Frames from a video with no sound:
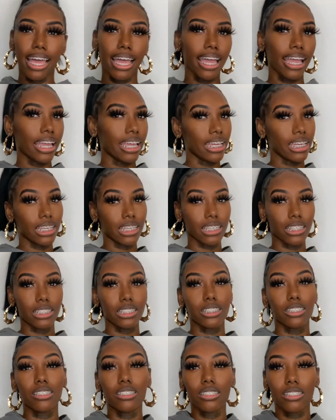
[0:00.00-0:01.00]

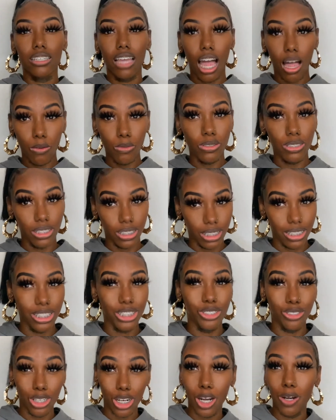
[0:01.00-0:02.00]
And y'all will see the
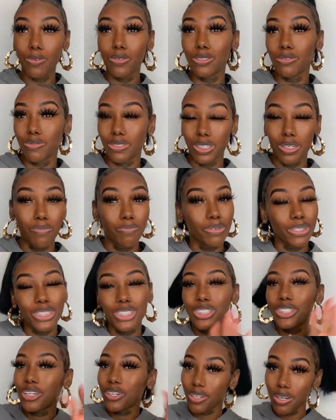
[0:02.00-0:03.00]
struggle was real, but your
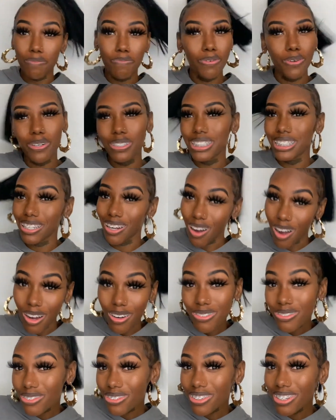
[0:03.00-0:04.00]
girl pulled it off.
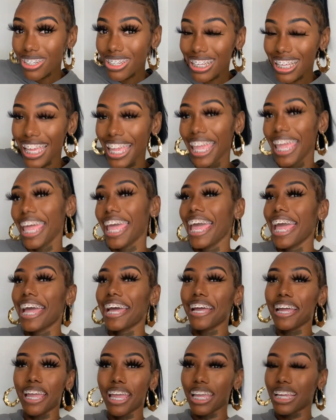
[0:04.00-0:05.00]

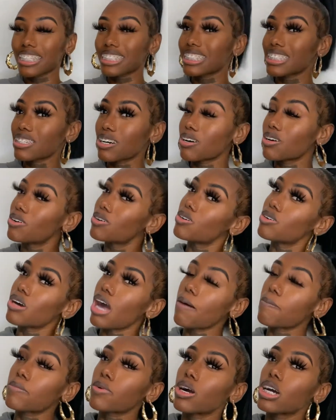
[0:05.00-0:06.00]
And so
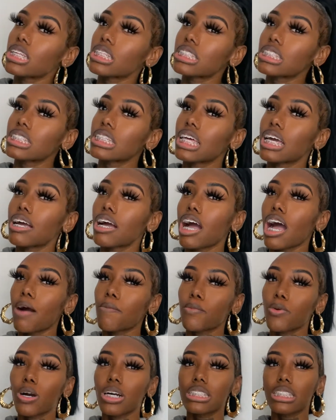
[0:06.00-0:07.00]
I'm going
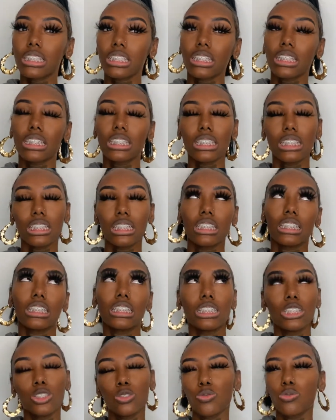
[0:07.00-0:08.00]
to
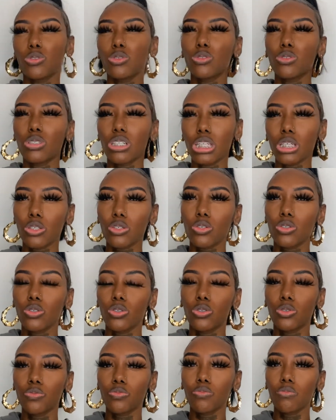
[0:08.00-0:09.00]
do a
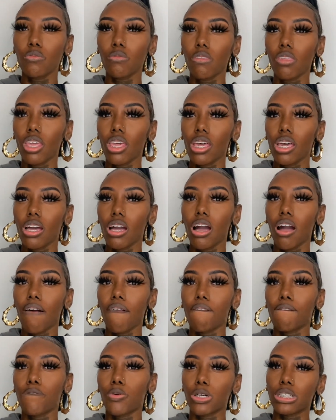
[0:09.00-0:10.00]
little
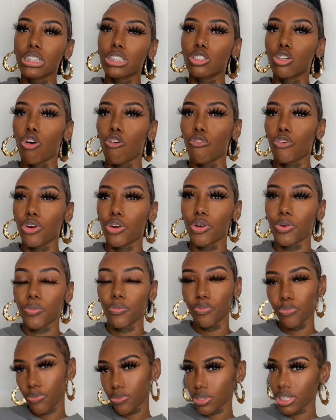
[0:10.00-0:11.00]
voiceover.
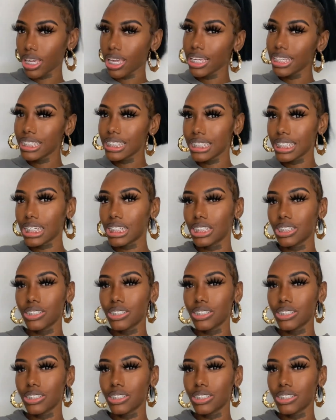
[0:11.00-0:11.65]
Okay, so